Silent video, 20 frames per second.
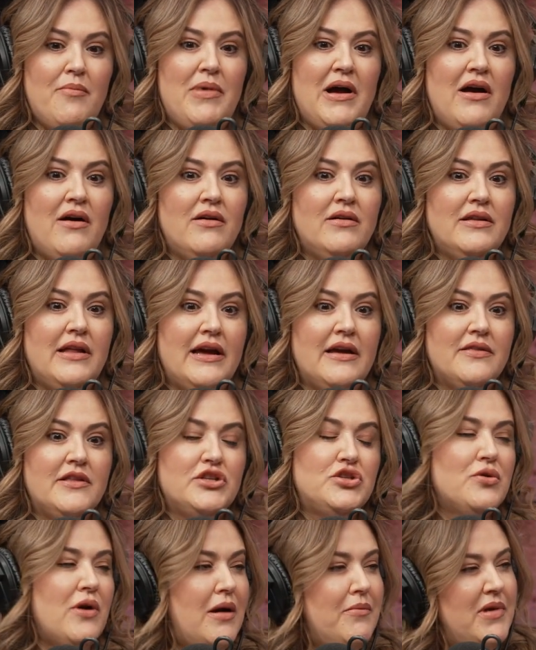about like the
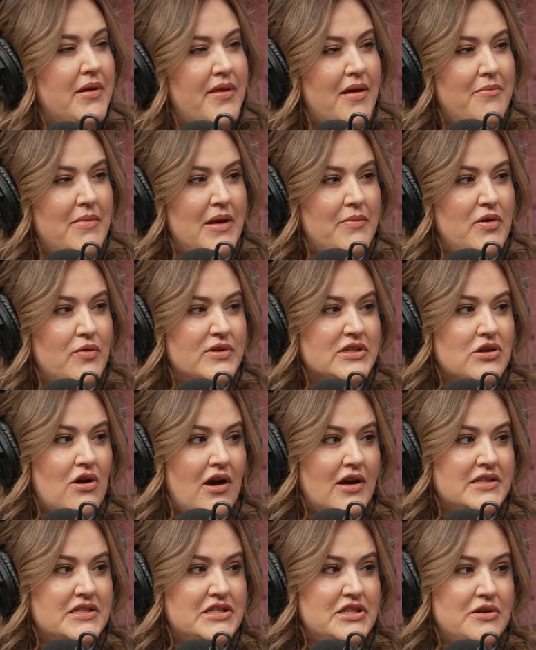trauma that maybe was
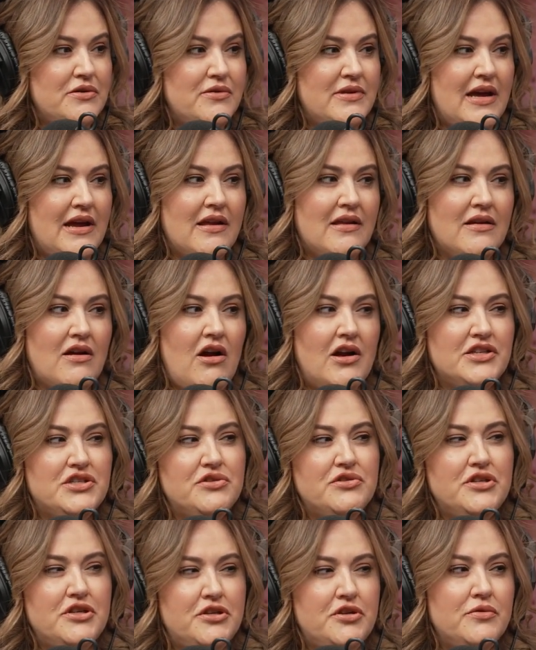caused to you that caused
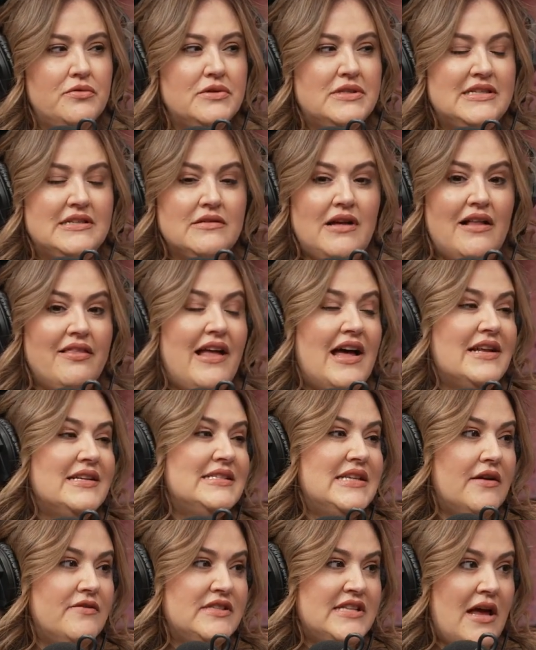you to do a lot of
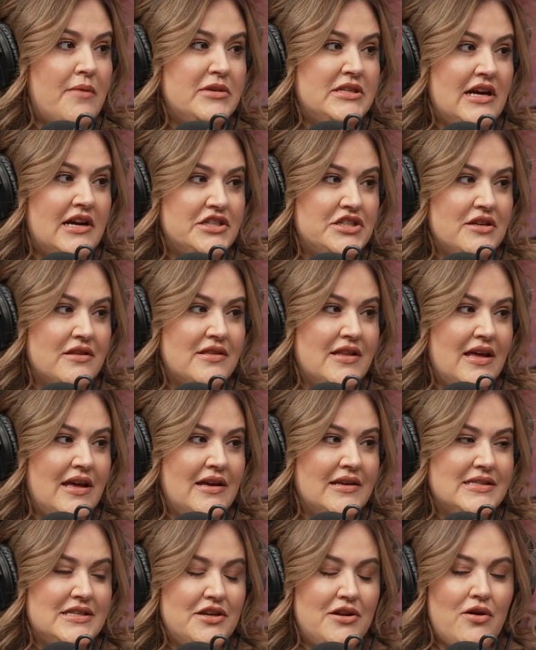self-sabotaging
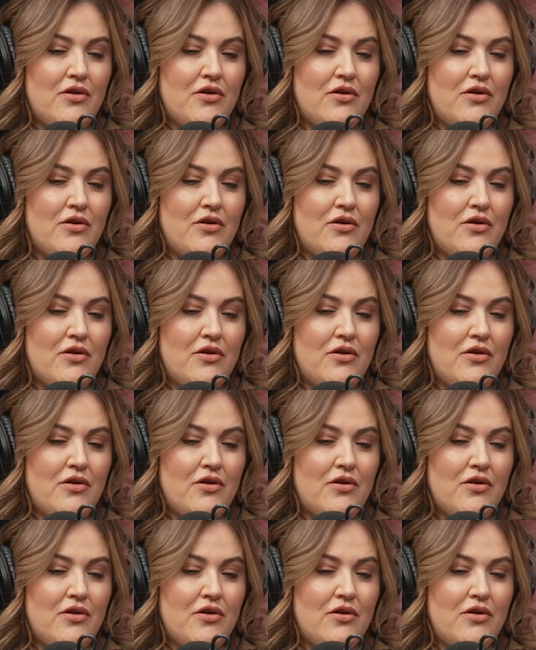things. For